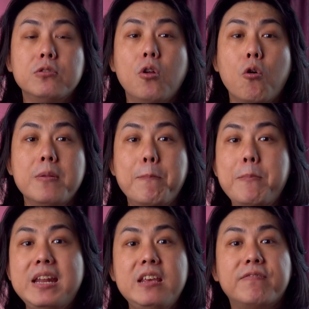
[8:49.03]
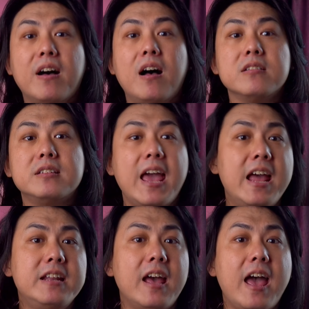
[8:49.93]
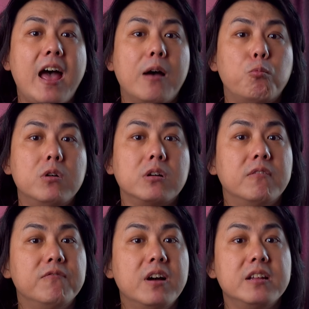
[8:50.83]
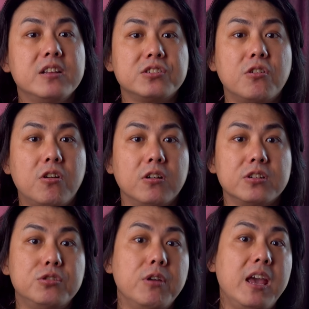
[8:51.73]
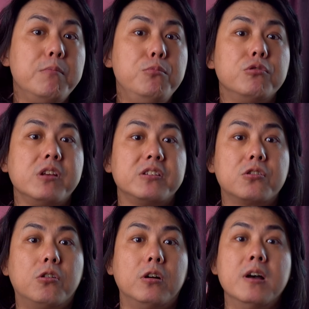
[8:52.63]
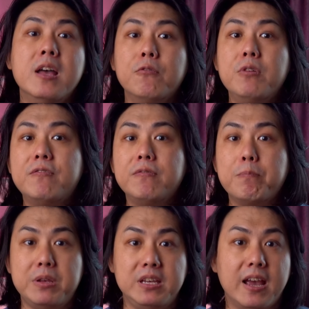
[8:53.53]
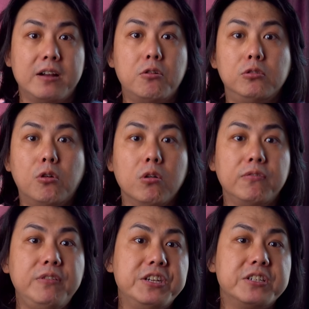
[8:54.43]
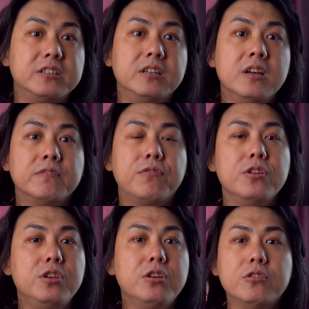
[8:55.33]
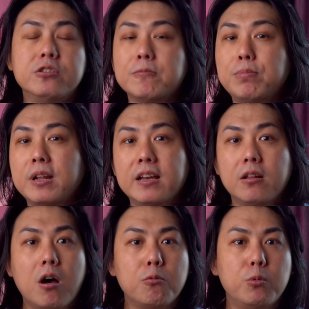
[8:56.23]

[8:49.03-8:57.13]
load MIDI files and the app will convert the song to a music score with piano roll feature for you to play along